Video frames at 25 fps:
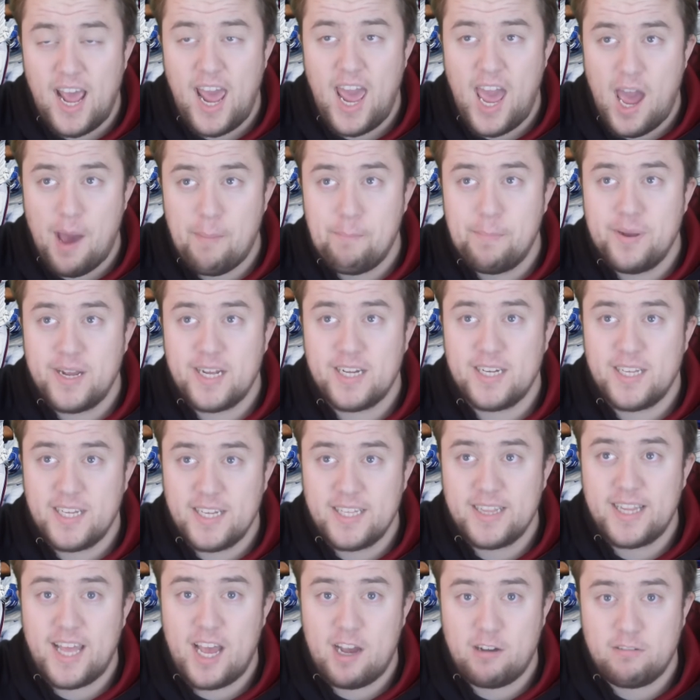happened
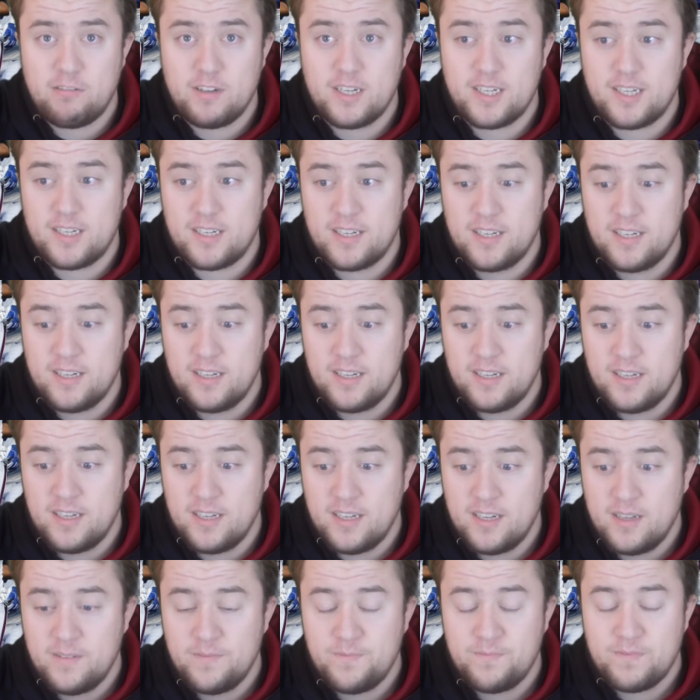in that week.
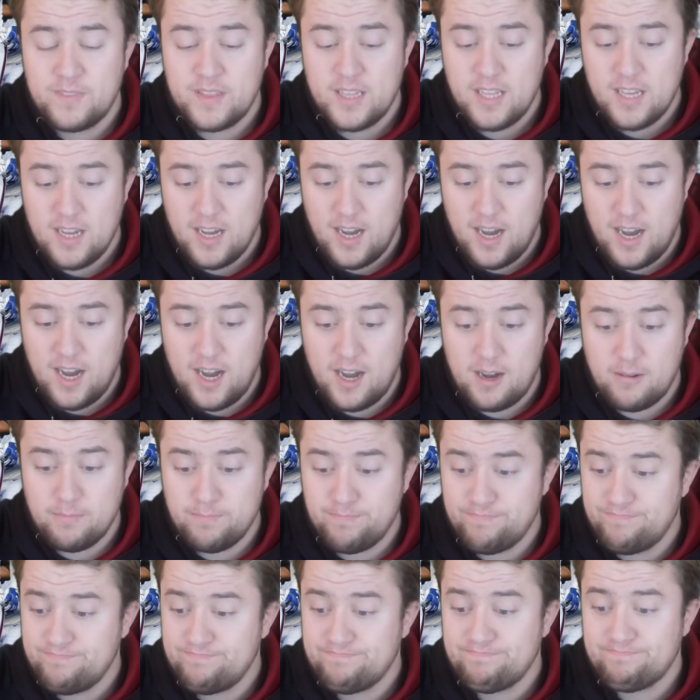
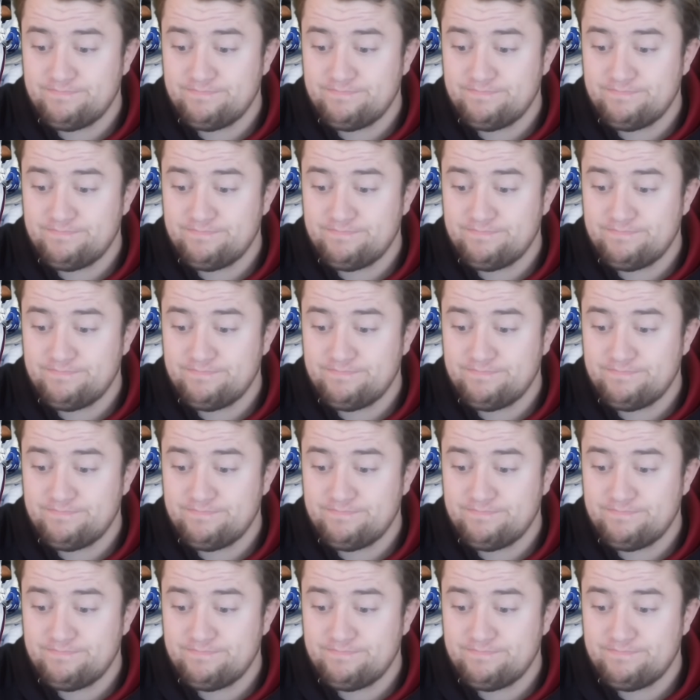Um,